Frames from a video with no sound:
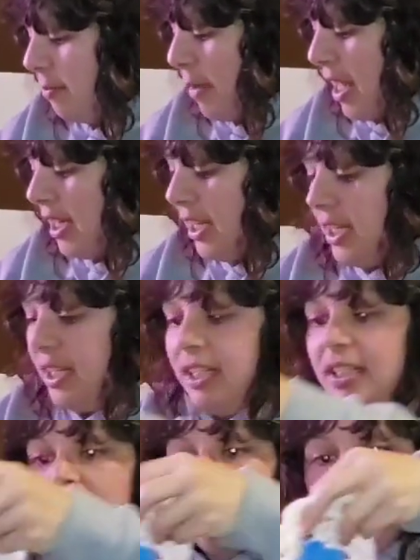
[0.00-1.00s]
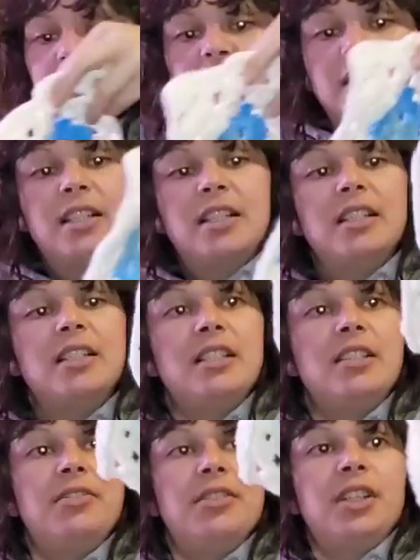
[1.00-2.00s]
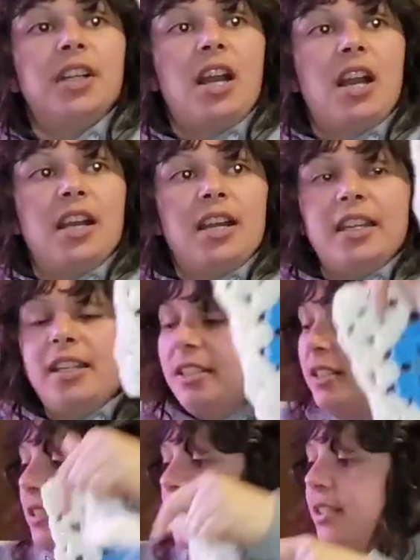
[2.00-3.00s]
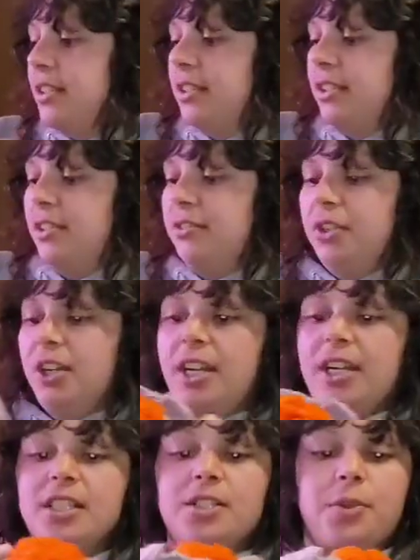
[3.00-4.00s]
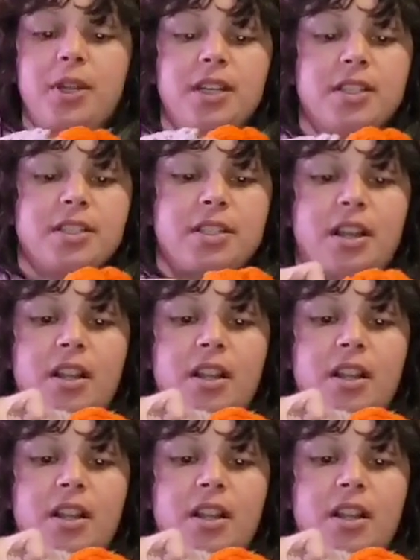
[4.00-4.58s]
Many different kinds of granny squares.